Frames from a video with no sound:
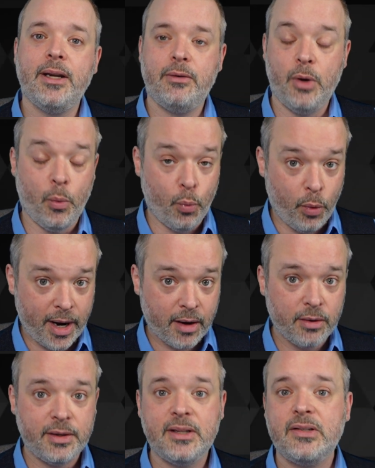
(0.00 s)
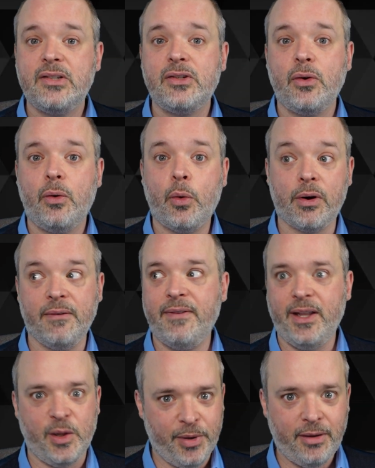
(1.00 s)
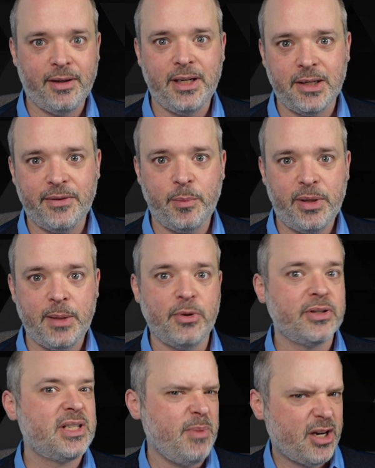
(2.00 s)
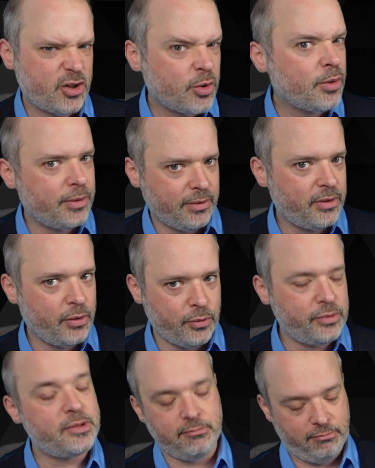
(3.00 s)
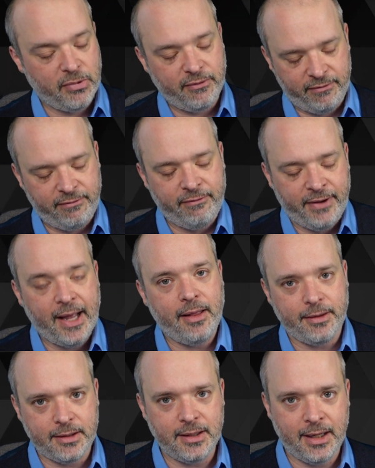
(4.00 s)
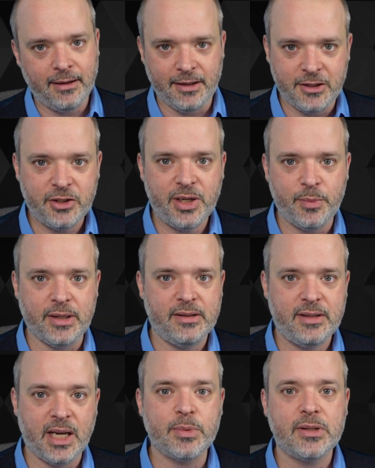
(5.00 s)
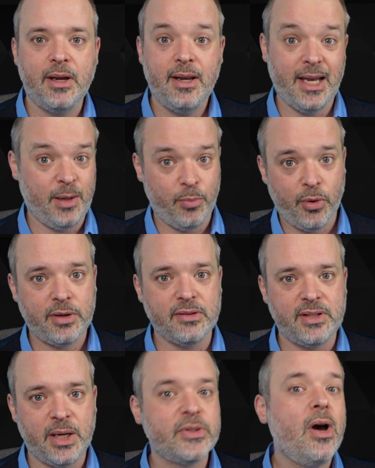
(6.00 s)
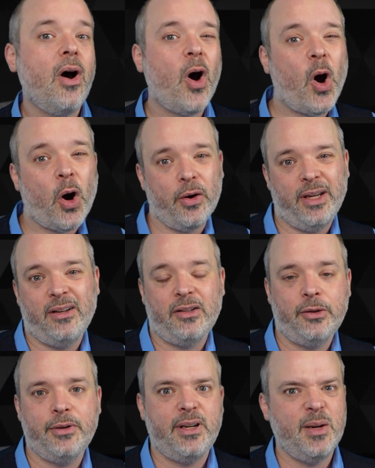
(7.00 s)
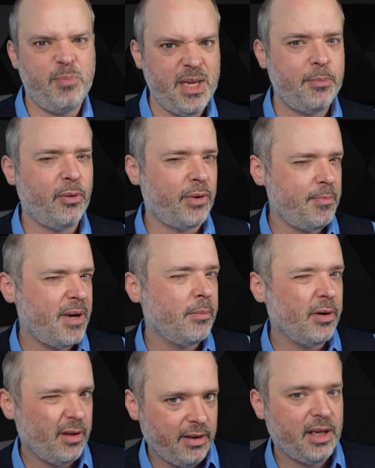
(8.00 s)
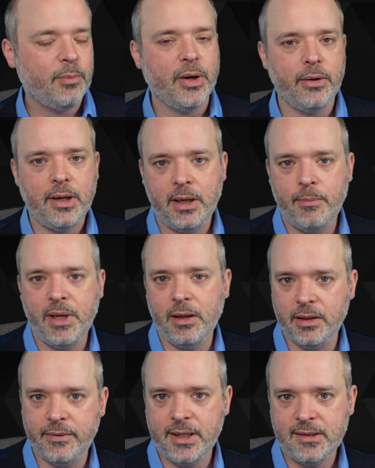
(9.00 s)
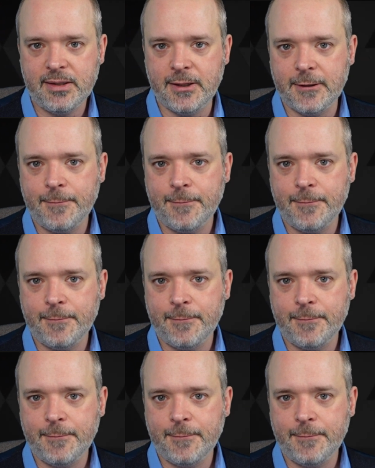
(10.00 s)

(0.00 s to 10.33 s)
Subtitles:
awareness or availability of the playbooks to make sure that those valid and legitimate steps and important steps are included and people remember to think about in the middle of an incident.